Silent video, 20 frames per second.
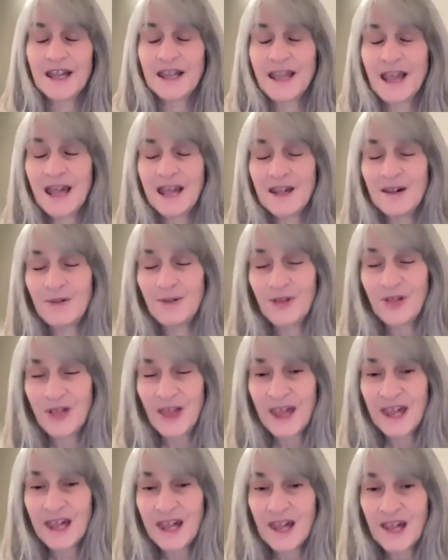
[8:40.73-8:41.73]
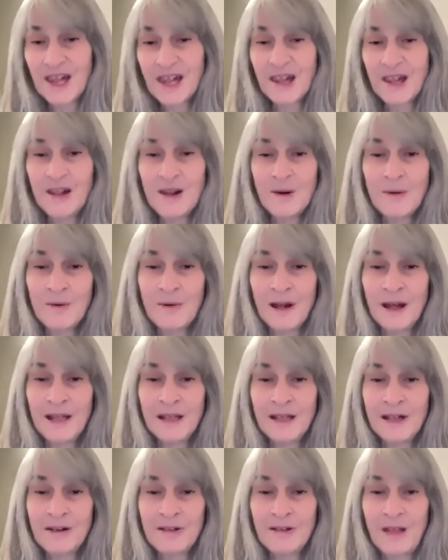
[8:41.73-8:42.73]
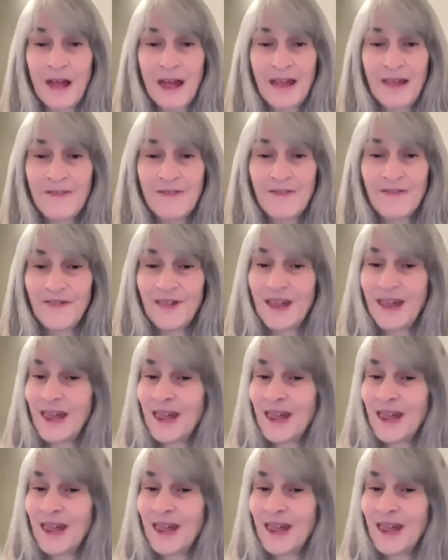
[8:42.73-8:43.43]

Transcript: that you think you don't want in your life.